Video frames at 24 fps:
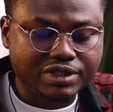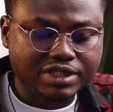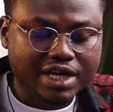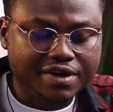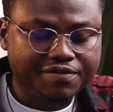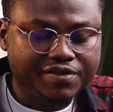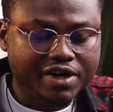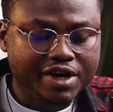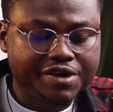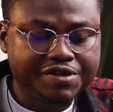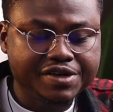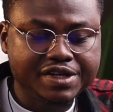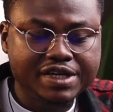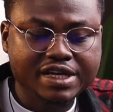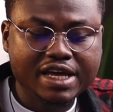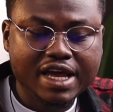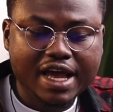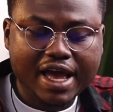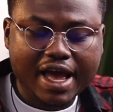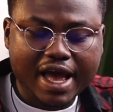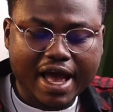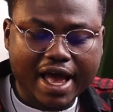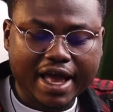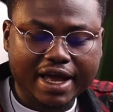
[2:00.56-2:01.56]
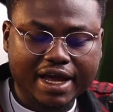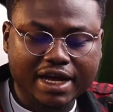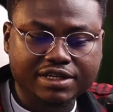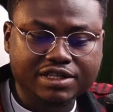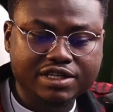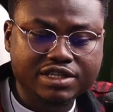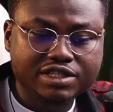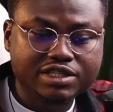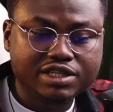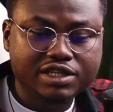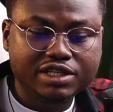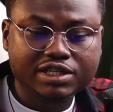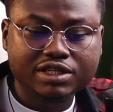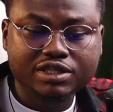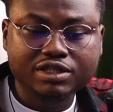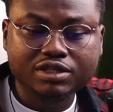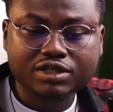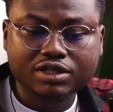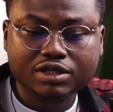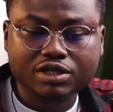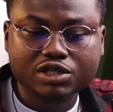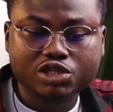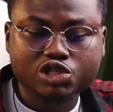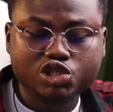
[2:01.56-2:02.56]
Safari, I can
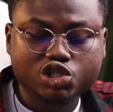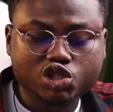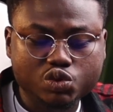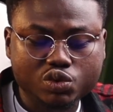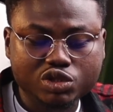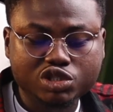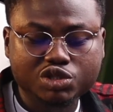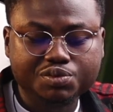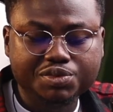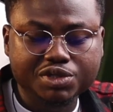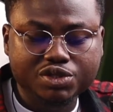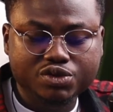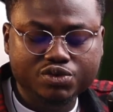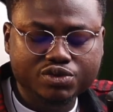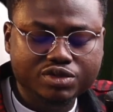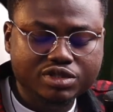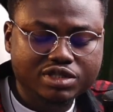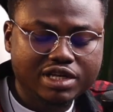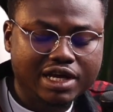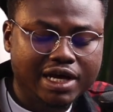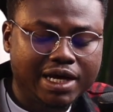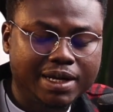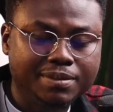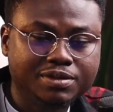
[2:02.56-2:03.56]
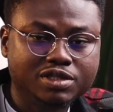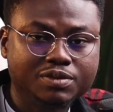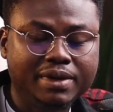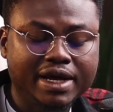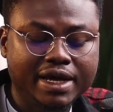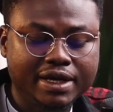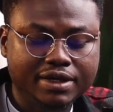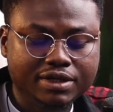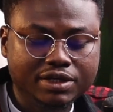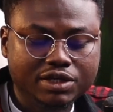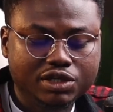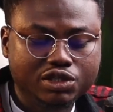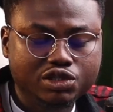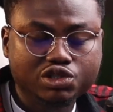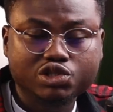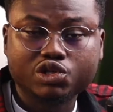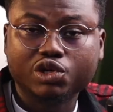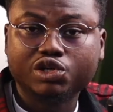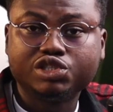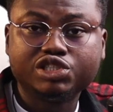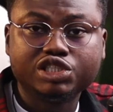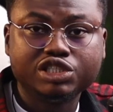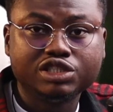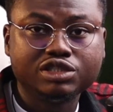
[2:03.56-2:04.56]
easily switch between tabs by
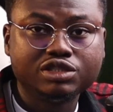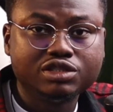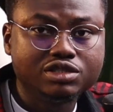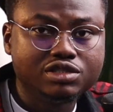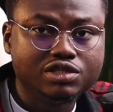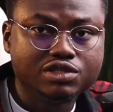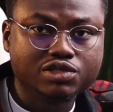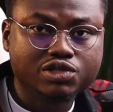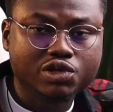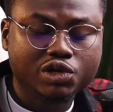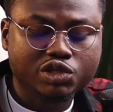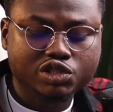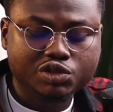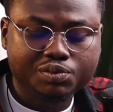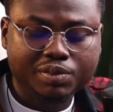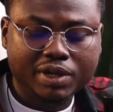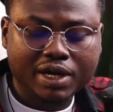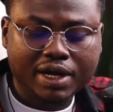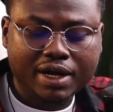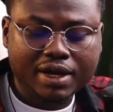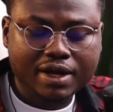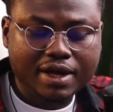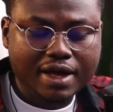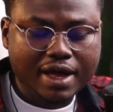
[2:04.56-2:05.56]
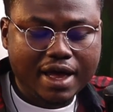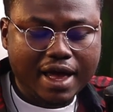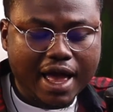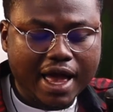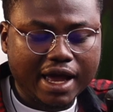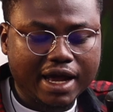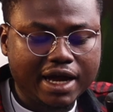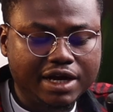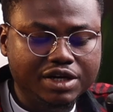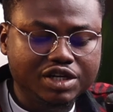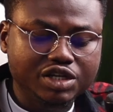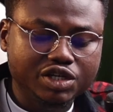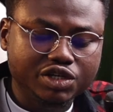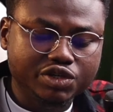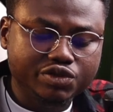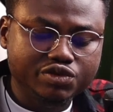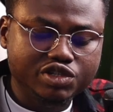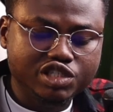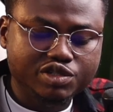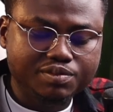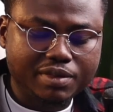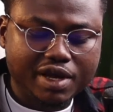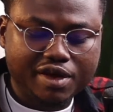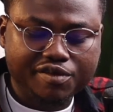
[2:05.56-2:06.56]
touching the touch bar. I can
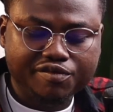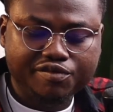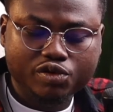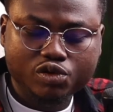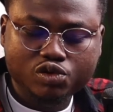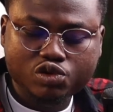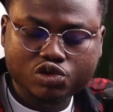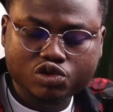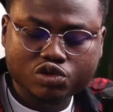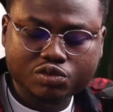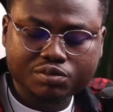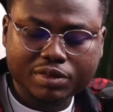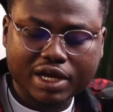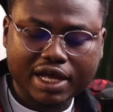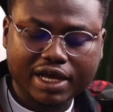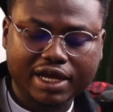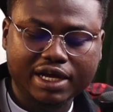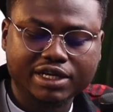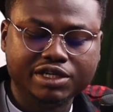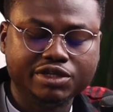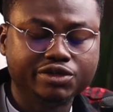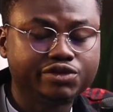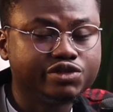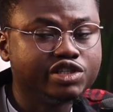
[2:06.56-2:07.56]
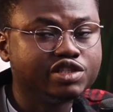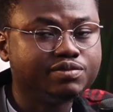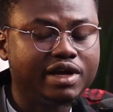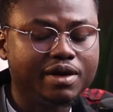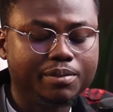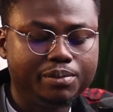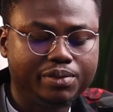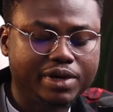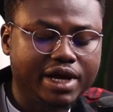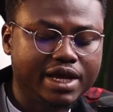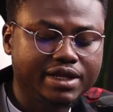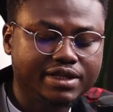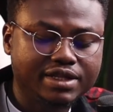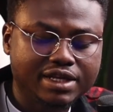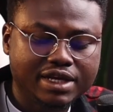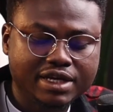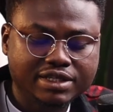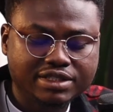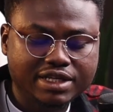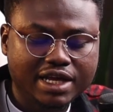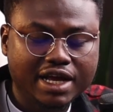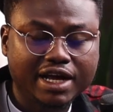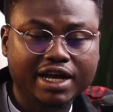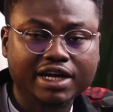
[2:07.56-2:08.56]
increase my volume, I can increase my
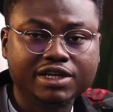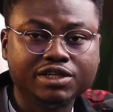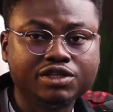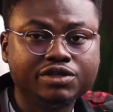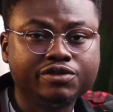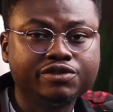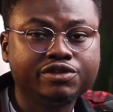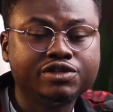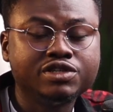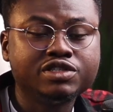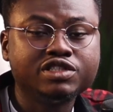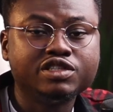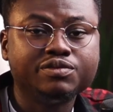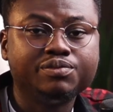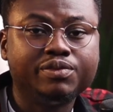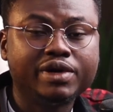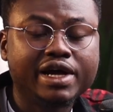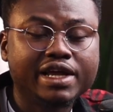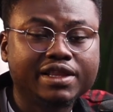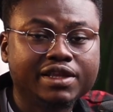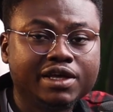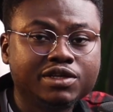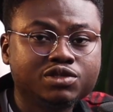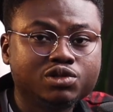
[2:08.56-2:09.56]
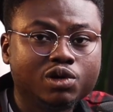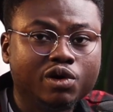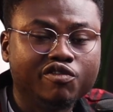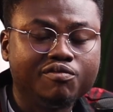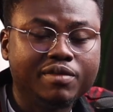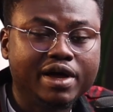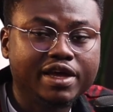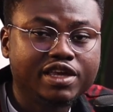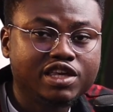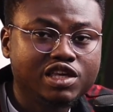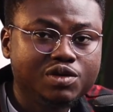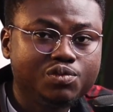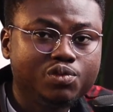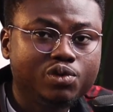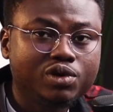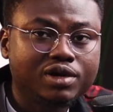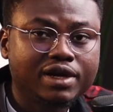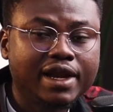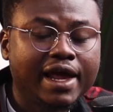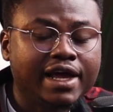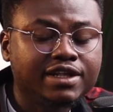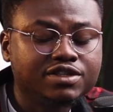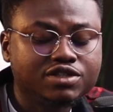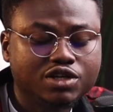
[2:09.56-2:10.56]
brightness, I can increase the brightness of my keyboard
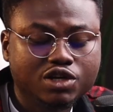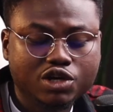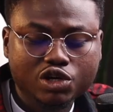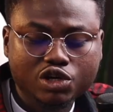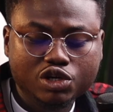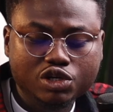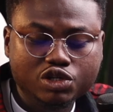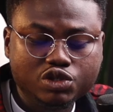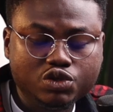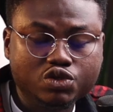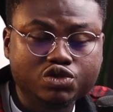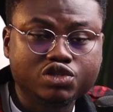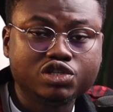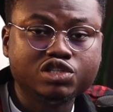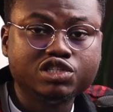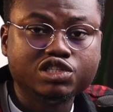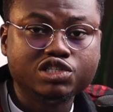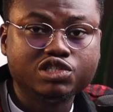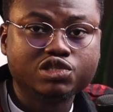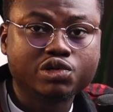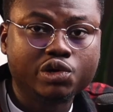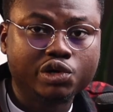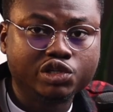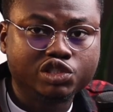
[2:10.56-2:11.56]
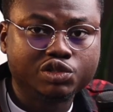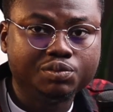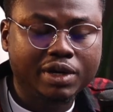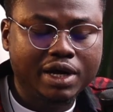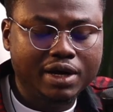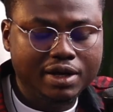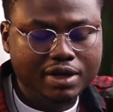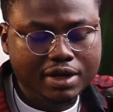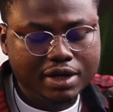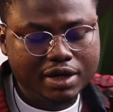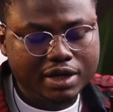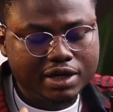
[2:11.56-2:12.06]
light using the touch bar.